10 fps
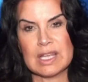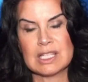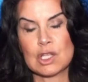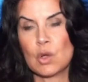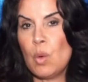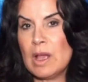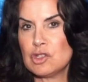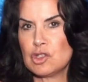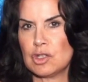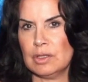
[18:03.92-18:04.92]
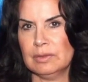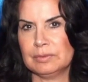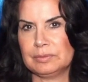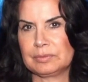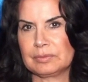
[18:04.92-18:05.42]
is the question,
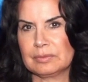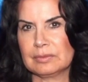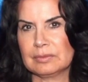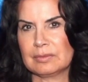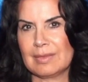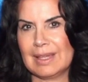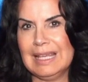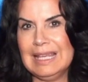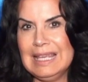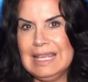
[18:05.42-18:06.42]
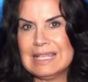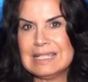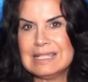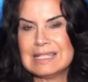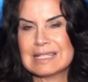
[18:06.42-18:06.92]

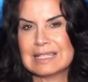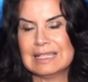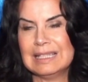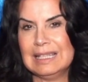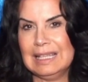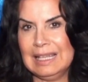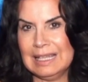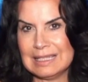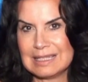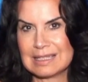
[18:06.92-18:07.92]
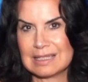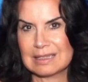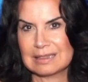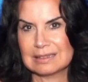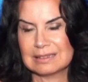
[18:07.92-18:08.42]
is it
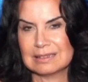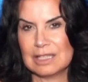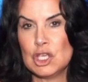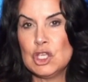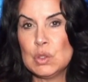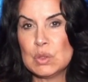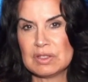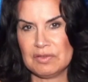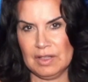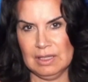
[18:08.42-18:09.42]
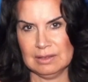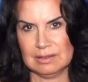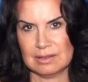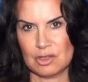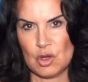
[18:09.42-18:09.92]
useful
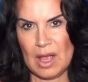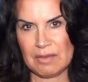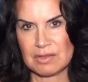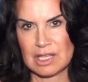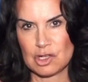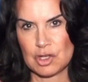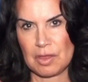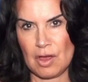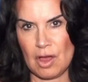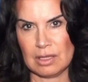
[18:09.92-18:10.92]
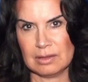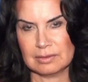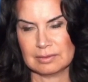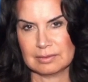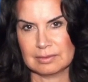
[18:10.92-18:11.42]
to have such a thought?
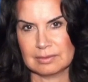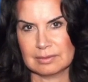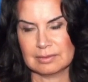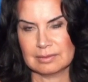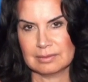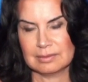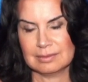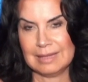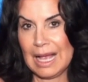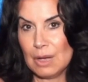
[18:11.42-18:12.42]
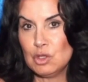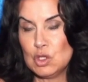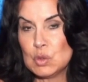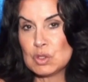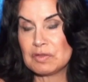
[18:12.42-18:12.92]
How
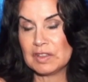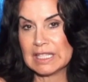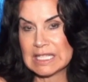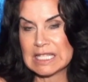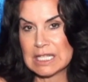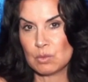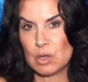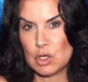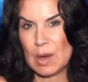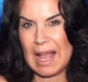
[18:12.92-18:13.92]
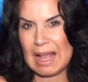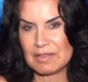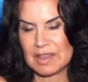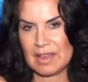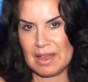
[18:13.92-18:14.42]
useful is it when you're
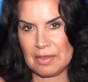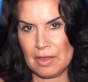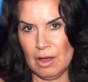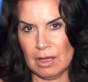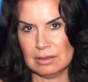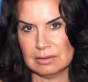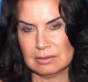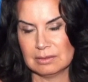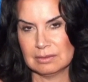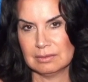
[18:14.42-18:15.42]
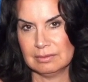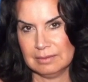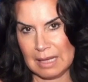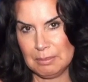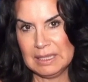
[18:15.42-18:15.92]
having that thought,
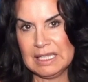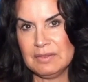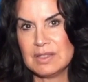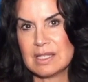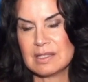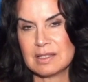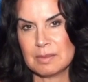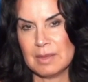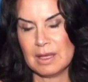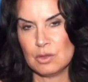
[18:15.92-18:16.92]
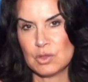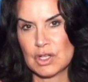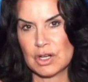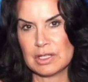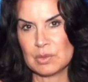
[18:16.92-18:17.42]
that belief system that you
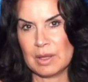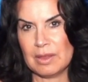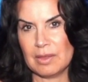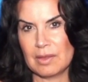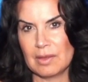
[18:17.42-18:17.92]
started with?